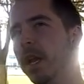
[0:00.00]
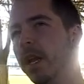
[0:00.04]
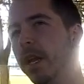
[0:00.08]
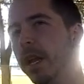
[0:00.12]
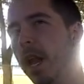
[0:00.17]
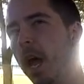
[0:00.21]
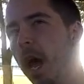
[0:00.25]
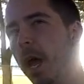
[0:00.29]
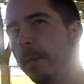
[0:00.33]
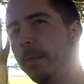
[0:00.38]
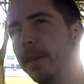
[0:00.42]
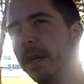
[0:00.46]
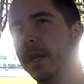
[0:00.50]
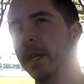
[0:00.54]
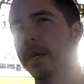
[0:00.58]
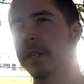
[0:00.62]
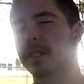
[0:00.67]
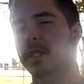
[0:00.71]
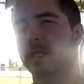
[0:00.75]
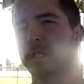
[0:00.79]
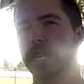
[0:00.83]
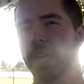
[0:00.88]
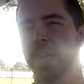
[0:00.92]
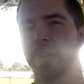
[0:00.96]
Not because
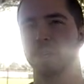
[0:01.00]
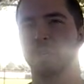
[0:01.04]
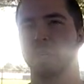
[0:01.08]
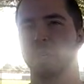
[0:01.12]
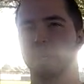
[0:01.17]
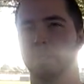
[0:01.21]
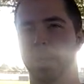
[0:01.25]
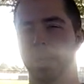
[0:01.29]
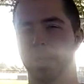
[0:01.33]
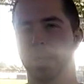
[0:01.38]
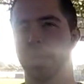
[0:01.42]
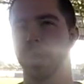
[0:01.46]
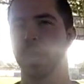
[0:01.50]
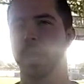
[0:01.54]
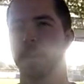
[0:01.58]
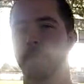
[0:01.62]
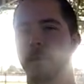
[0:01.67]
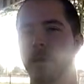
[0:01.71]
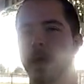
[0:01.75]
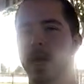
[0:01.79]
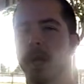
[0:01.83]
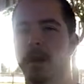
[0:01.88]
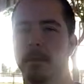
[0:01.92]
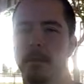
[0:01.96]
it's actually a bad game,
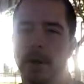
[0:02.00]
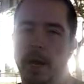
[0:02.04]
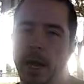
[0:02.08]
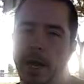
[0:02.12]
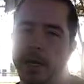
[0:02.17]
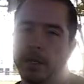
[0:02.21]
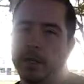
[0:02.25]
but I